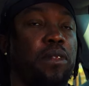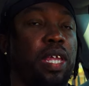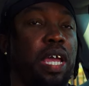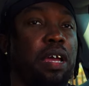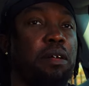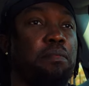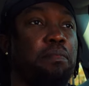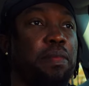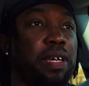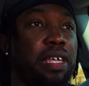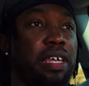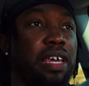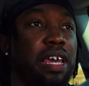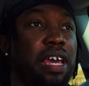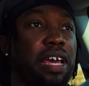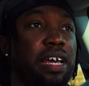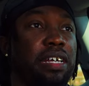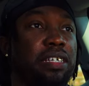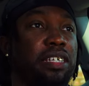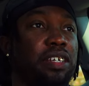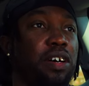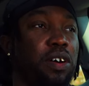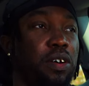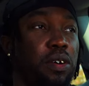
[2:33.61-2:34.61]
but yeah,
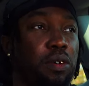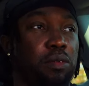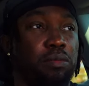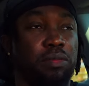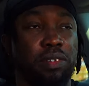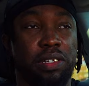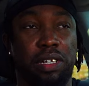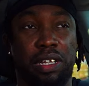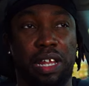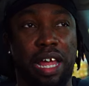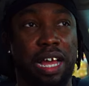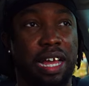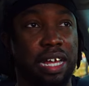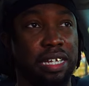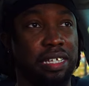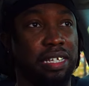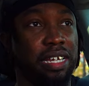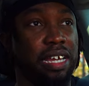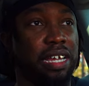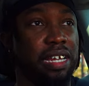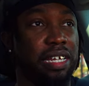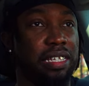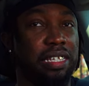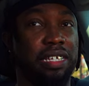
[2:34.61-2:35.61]
so like I
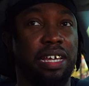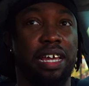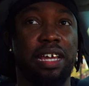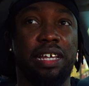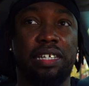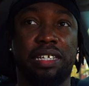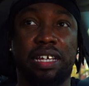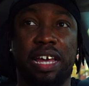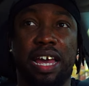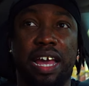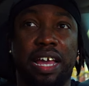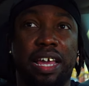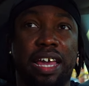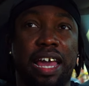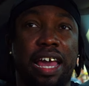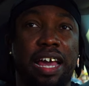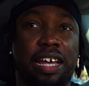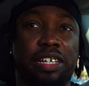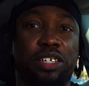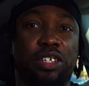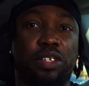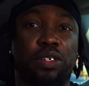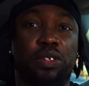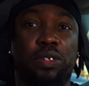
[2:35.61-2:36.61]
said, the tickets got
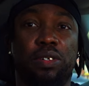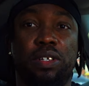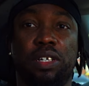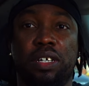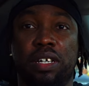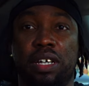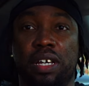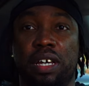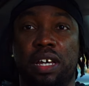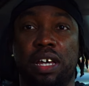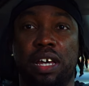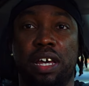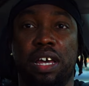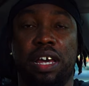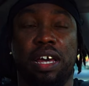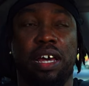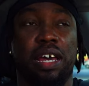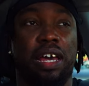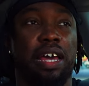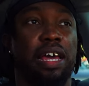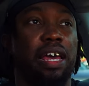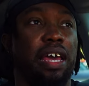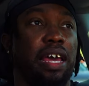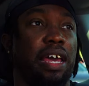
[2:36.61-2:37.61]
canceled
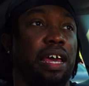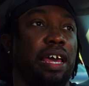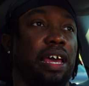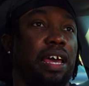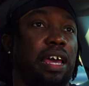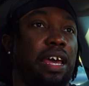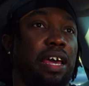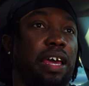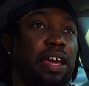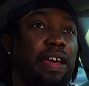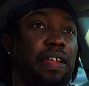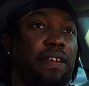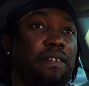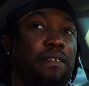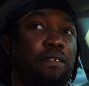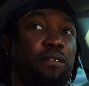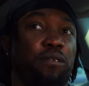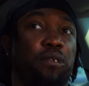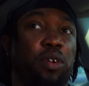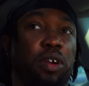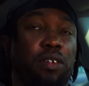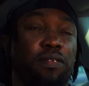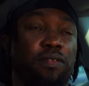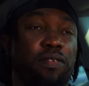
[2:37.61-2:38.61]
and
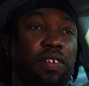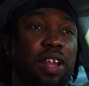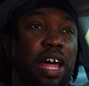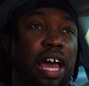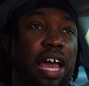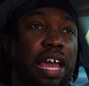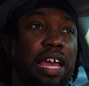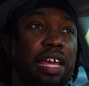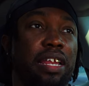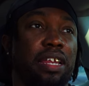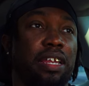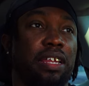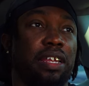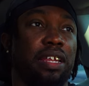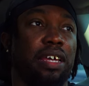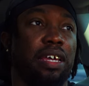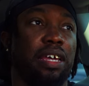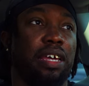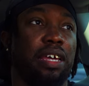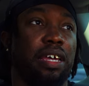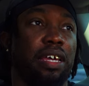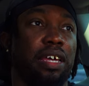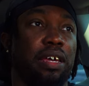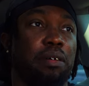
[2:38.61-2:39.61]
for the flight,
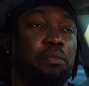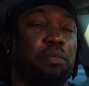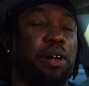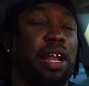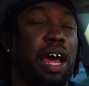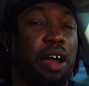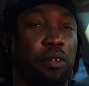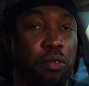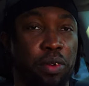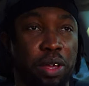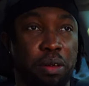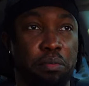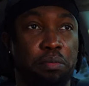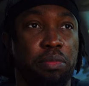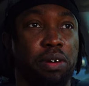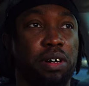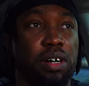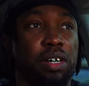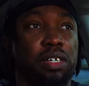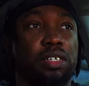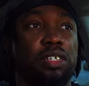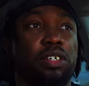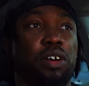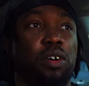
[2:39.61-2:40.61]
but I
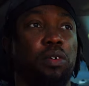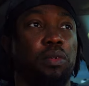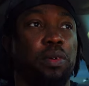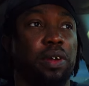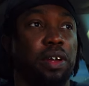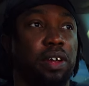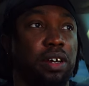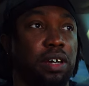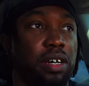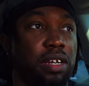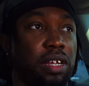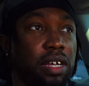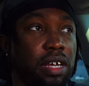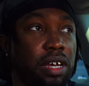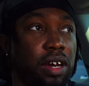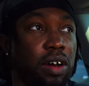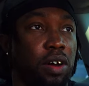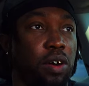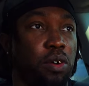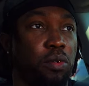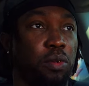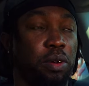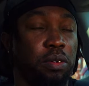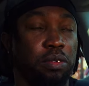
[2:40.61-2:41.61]
rebooked, so we're good to
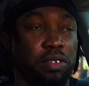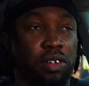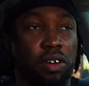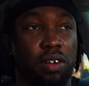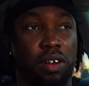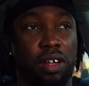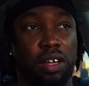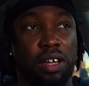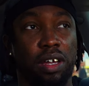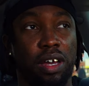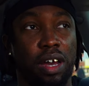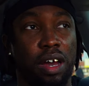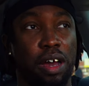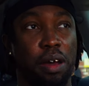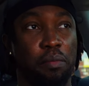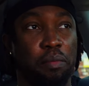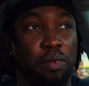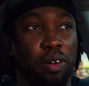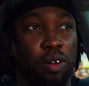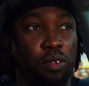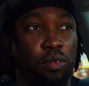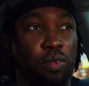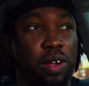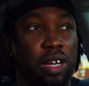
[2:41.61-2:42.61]
go. We was gonna come
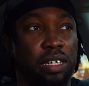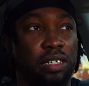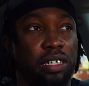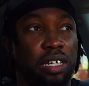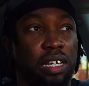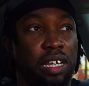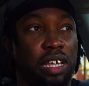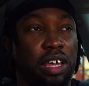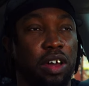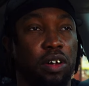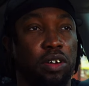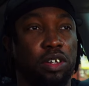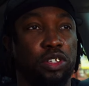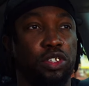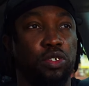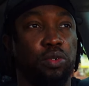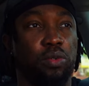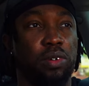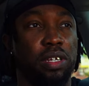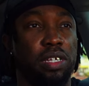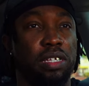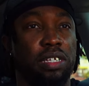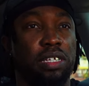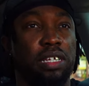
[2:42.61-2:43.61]
originally on the
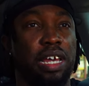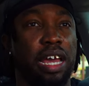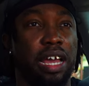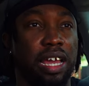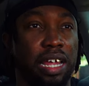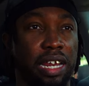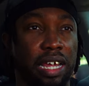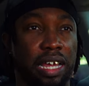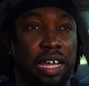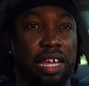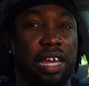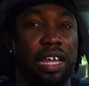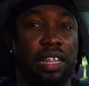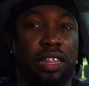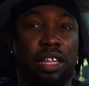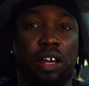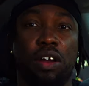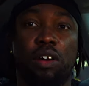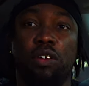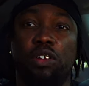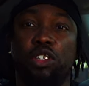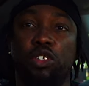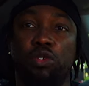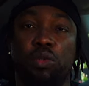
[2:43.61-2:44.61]
22nd and get there
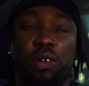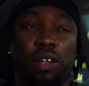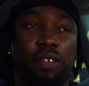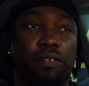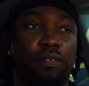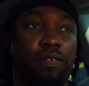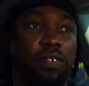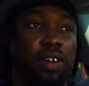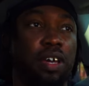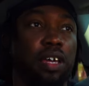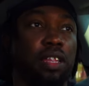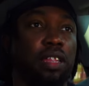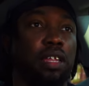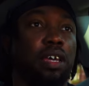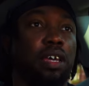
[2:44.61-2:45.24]
on the 25th,